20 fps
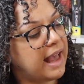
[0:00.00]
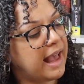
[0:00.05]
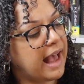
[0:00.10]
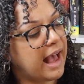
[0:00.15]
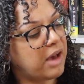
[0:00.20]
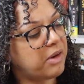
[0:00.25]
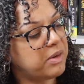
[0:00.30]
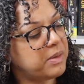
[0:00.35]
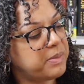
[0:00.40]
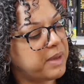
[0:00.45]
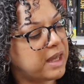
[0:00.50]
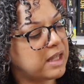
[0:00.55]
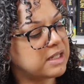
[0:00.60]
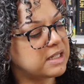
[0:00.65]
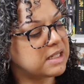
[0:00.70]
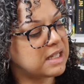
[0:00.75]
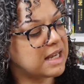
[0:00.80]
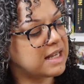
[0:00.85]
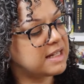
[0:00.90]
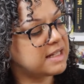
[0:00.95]
how
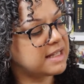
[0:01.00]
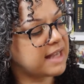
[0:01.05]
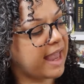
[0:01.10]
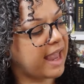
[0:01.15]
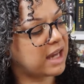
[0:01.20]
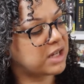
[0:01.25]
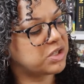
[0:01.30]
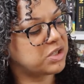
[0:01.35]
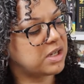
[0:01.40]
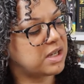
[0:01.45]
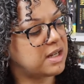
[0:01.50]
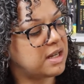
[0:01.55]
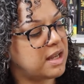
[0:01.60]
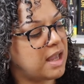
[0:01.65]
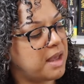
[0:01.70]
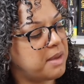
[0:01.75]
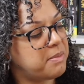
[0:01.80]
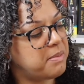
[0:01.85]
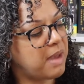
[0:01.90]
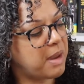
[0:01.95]
about tense action,
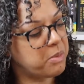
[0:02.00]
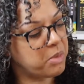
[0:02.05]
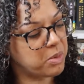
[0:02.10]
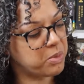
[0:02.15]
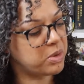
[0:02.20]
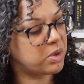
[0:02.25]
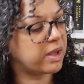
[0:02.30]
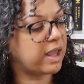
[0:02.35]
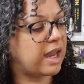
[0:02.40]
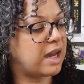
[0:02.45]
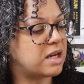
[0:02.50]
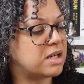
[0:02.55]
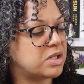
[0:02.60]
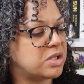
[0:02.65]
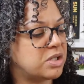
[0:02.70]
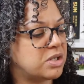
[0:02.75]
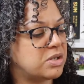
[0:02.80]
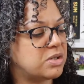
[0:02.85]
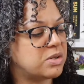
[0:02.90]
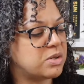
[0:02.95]
memorable
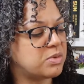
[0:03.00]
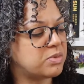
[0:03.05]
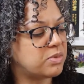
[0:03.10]
characters,